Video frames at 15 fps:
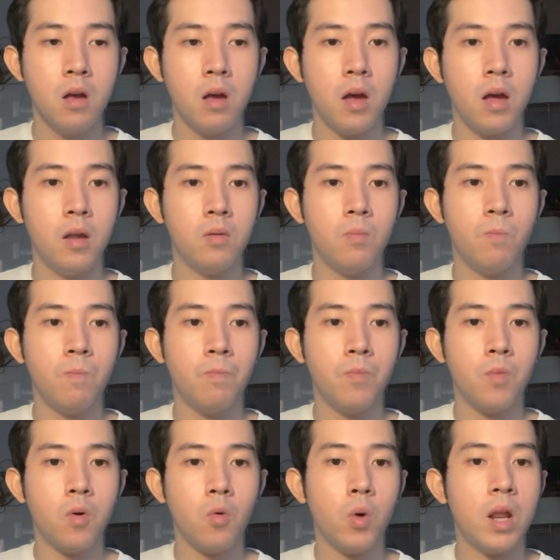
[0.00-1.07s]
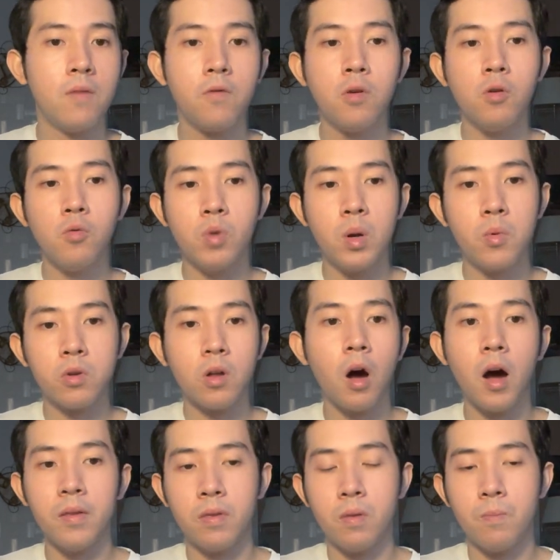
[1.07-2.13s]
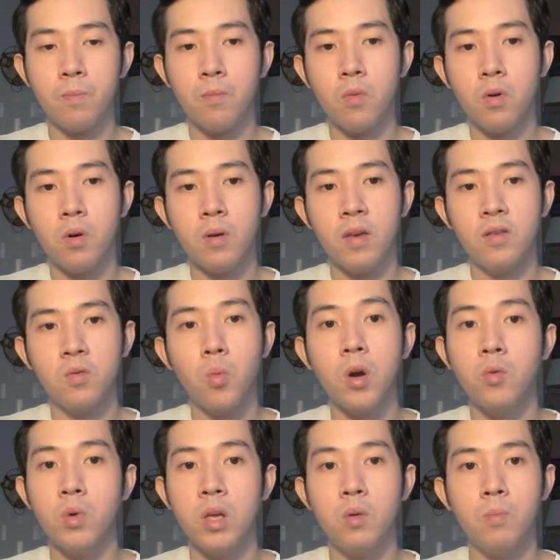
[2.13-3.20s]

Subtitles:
And whatever we were taught is what we